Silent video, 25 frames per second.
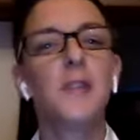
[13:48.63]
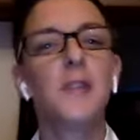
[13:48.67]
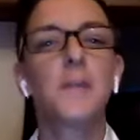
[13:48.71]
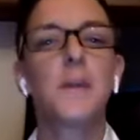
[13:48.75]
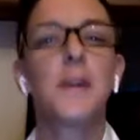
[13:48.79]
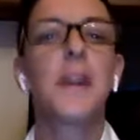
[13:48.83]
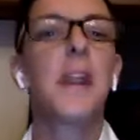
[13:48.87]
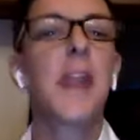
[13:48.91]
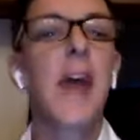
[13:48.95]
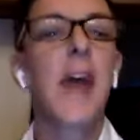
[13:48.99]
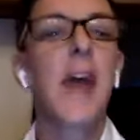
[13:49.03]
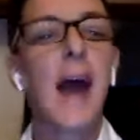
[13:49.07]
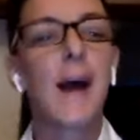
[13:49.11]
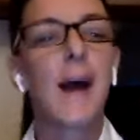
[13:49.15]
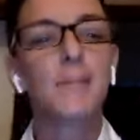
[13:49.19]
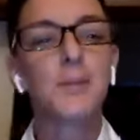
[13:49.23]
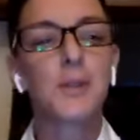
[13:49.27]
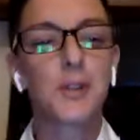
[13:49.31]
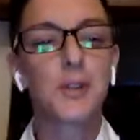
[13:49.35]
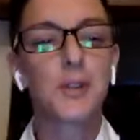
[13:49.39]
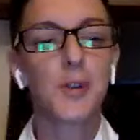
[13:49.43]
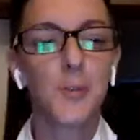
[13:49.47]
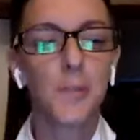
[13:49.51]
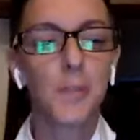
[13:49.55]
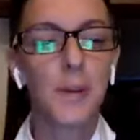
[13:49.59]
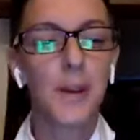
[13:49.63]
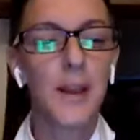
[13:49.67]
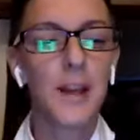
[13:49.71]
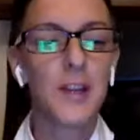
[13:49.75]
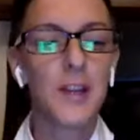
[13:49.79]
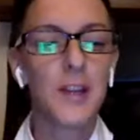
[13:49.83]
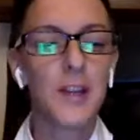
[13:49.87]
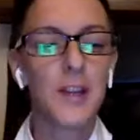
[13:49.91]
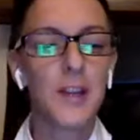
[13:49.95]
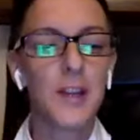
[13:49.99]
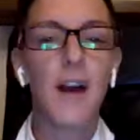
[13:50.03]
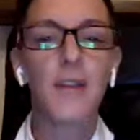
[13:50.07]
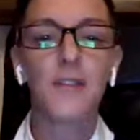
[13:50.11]
It's been an absolute
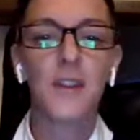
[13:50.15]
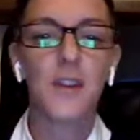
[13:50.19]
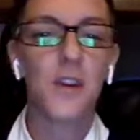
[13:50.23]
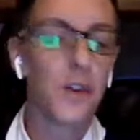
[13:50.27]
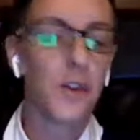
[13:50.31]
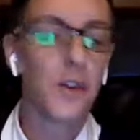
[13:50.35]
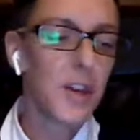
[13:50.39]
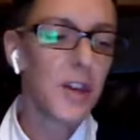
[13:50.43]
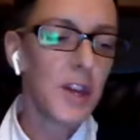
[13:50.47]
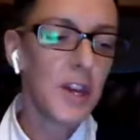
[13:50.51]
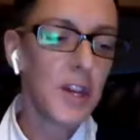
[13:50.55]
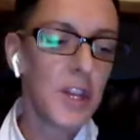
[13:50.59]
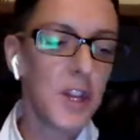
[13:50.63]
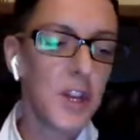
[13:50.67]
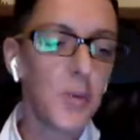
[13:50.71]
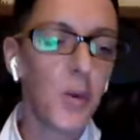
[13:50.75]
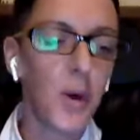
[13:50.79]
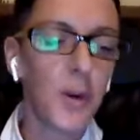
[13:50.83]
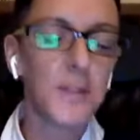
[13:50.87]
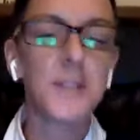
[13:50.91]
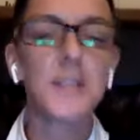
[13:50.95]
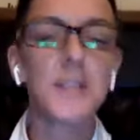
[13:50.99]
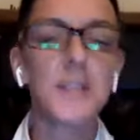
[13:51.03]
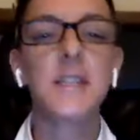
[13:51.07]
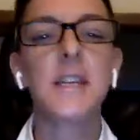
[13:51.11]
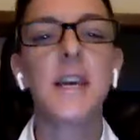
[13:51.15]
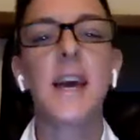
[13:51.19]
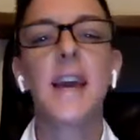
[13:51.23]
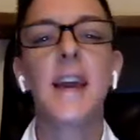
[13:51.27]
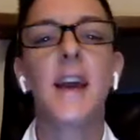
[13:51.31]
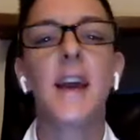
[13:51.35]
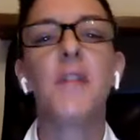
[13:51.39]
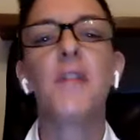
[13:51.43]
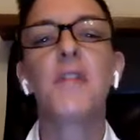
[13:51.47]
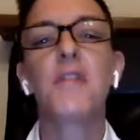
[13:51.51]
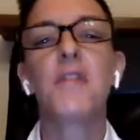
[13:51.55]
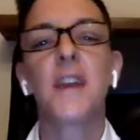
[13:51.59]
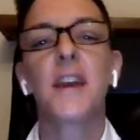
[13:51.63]
pleasure having you on
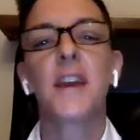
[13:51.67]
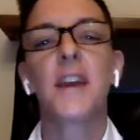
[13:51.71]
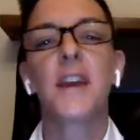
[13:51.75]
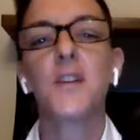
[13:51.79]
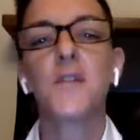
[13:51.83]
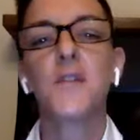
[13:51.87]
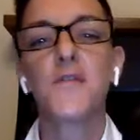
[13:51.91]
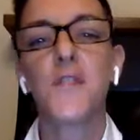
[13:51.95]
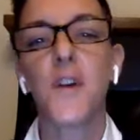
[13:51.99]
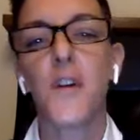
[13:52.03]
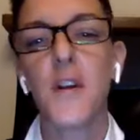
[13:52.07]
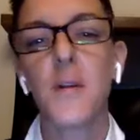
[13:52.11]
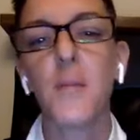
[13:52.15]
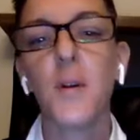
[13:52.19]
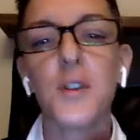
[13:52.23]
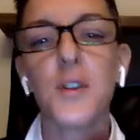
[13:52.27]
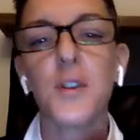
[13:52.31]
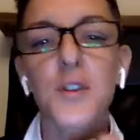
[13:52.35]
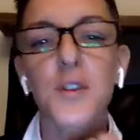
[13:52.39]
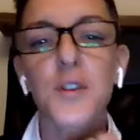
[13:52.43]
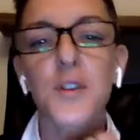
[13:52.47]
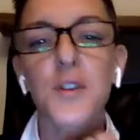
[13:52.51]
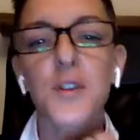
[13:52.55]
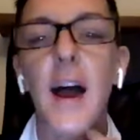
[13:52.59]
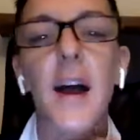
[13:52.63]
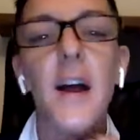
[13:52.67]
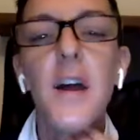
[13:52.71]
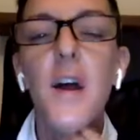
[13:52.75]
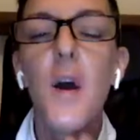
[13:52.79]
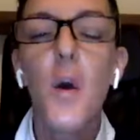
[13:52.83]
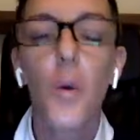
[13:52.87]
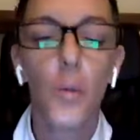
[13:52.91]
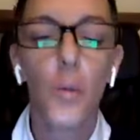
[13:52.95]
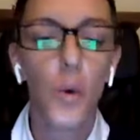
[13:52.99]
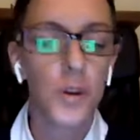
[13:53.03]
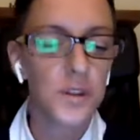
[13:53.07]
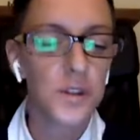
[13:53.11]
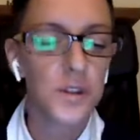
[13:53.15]
today. And thank you very much for that
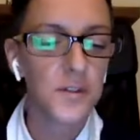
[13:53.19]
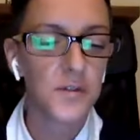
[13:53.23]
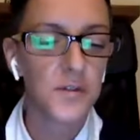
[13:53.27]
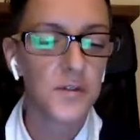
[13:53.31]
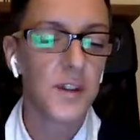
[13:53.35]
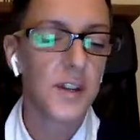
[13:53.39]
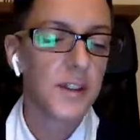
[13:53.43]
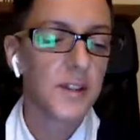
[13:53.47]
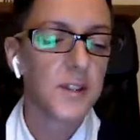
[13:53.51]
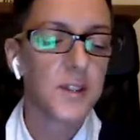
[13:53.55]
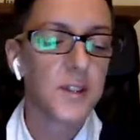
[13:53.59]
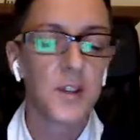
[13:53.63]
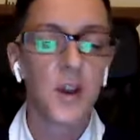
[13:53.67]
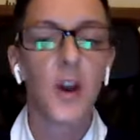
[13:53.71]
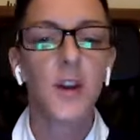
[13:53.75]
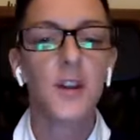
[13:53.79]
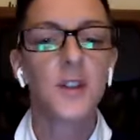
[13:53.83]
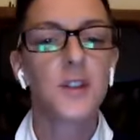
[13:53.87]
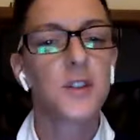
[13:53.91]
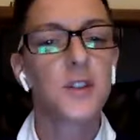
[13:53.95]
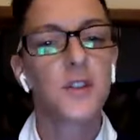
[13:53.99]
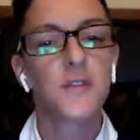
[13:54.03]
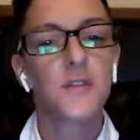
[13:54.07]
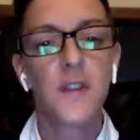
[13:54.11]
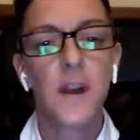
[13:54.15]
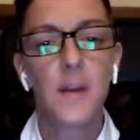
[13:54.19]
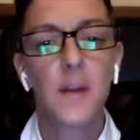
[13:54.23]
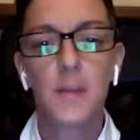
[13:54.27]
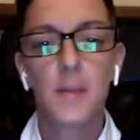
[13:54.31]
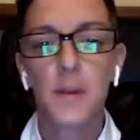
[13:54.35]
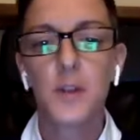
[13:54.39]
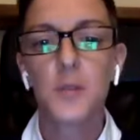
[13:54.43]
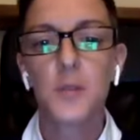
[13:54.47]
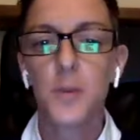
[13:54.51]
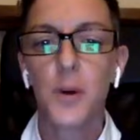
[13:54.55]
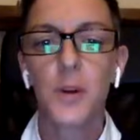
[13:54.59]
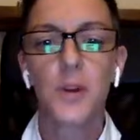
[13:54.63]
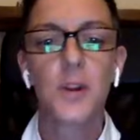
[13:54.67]
wonderful insight to the
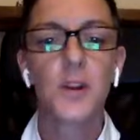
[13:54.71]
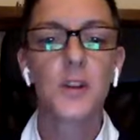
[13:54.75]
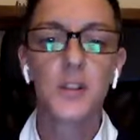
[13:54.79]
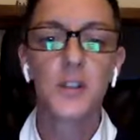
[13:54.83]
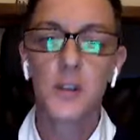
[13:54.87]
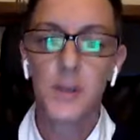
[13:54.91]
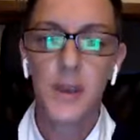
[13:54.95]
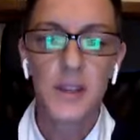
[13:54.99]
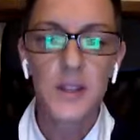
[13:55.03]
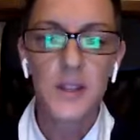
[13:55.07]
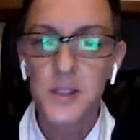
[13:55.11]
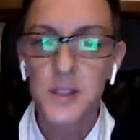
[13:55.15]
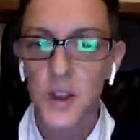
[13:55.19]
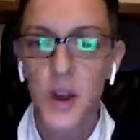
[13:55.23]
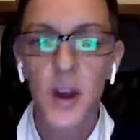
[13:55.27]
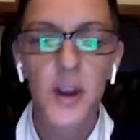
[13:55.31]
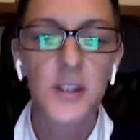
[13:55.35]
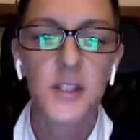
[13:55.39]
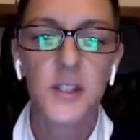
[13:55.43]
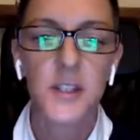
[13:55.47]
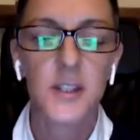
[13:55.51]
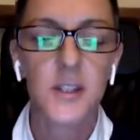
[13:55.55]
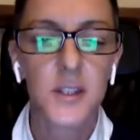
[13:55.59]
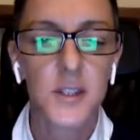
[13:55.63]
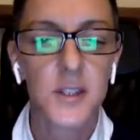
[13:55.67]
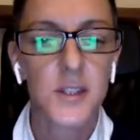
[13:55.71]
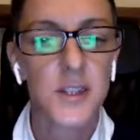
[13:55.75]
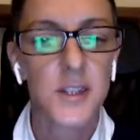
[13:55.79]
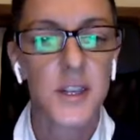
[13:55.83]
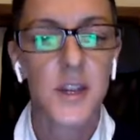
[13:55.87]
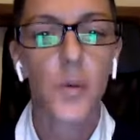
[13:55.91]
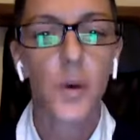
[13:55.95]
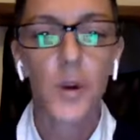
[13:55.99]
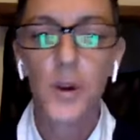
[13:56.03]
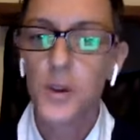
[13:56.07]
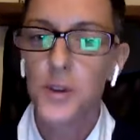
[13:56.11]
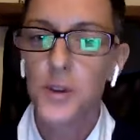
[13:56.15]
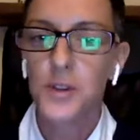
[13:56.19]
fabulous products. I'm excited to
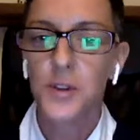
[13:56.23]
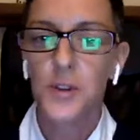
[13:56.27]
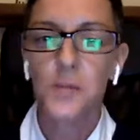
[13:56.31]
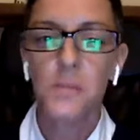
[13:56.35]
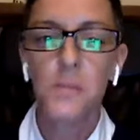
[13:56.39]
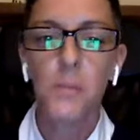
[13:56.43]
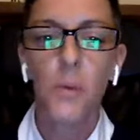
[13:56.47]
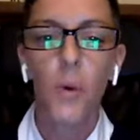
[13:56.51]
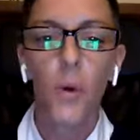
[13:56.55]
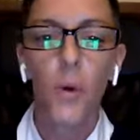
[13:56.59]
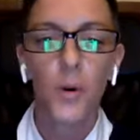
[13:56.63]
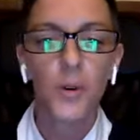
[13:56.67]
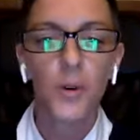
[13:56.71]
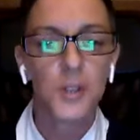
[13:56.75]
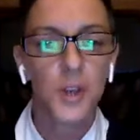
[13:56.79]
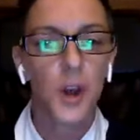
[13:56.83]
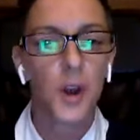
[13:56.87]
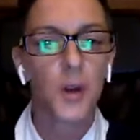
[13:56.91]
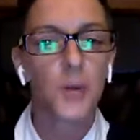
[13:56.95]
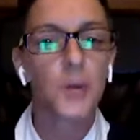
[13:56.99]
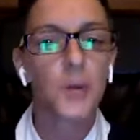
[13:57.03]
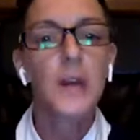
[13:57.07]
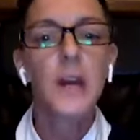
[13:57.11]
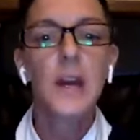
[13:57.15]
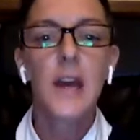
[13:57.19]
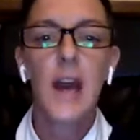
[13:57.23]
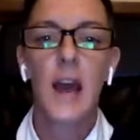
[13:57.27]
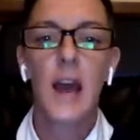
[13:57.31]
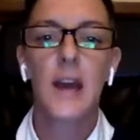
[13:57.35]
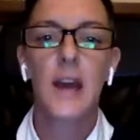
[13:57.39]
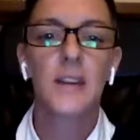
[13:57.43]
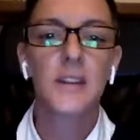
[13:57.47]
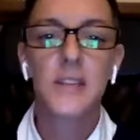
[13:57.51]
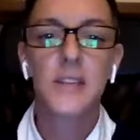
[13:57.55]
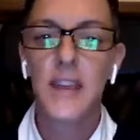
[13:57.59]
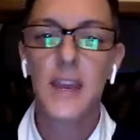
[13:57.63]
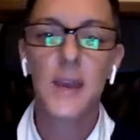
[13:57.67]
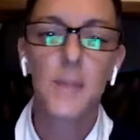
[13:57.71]
see what you do more so
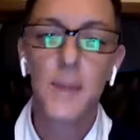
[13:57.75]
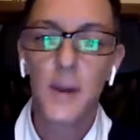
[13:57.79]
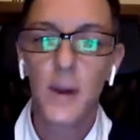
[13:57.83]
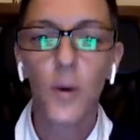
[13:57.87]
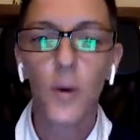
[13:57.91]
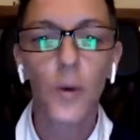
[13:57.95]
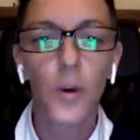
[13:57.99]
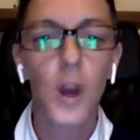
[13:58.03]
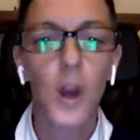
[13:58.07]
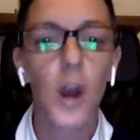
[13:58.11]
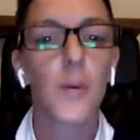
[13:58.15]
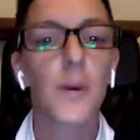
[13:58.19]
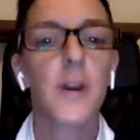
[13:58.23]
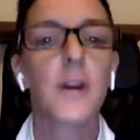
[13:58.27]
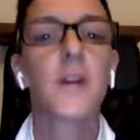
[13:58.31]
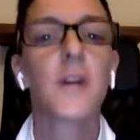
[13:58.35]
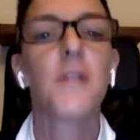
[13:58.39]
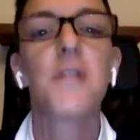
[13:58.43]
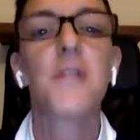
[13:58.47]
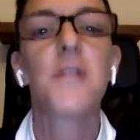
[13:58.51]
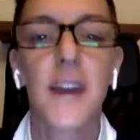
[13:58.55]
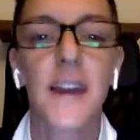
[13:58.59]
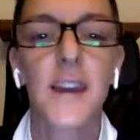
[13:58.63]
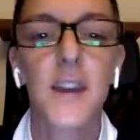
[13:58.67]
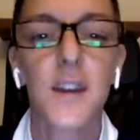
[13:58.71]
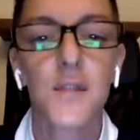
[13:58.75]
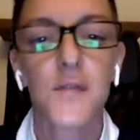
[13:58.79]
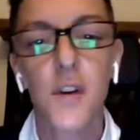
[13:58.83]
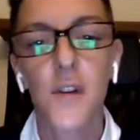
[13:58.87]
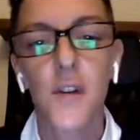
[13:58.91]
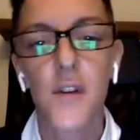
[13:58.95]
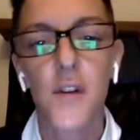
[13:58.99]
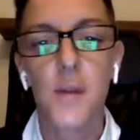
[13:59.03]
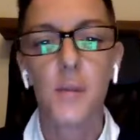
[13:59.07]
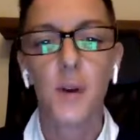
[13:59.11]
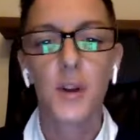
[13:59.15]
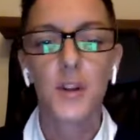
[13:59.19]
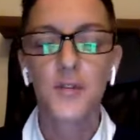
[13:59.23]
and keep it all going. And thank you
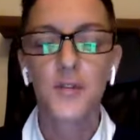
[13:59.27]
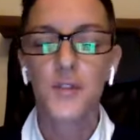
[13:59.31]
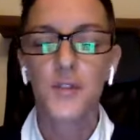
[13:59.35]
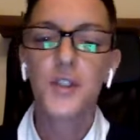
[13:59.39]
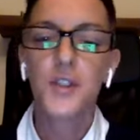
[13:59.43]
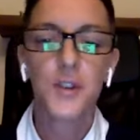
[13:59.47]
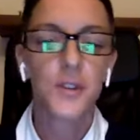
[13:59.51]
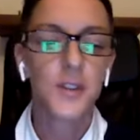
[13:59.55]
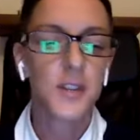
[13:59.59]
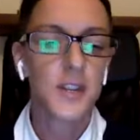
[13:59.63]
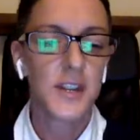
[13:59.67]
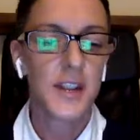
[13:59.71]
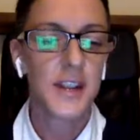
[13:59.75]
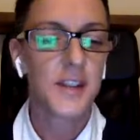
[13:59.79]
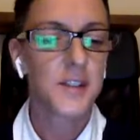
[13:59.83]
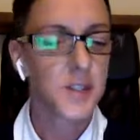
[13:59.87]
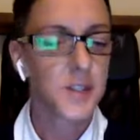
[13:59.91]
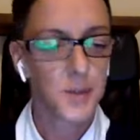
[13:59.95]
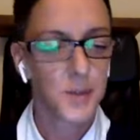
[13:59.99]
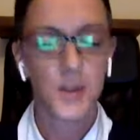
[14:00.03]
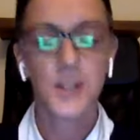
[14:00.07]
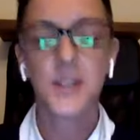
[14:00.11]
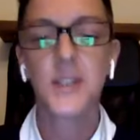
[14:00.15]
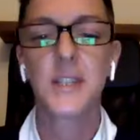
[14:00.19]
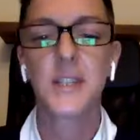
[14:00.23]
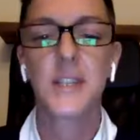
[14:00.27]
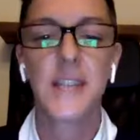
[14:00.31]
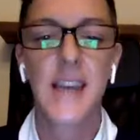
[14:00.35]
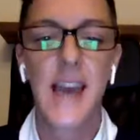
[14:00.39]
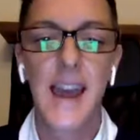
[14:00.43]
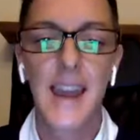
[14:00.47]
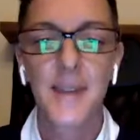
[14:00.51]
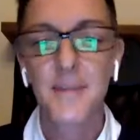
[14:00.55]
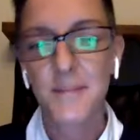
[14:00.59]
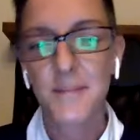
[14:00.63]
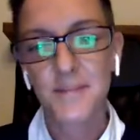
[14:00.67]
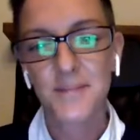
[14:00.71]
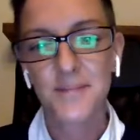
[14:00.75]
very much for tuning in to us
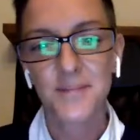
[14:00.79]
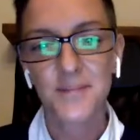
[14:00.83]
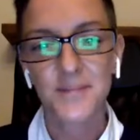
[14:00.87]
today.